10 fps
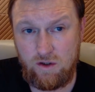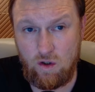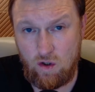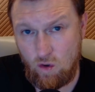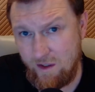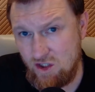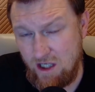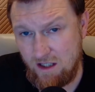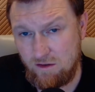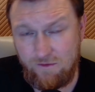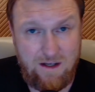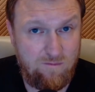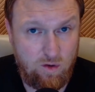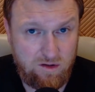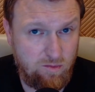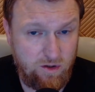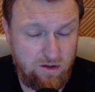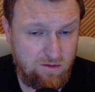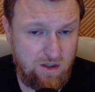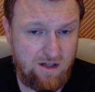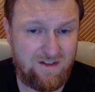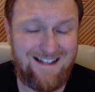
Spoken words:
your current channel, if you have multiple YouTube channels,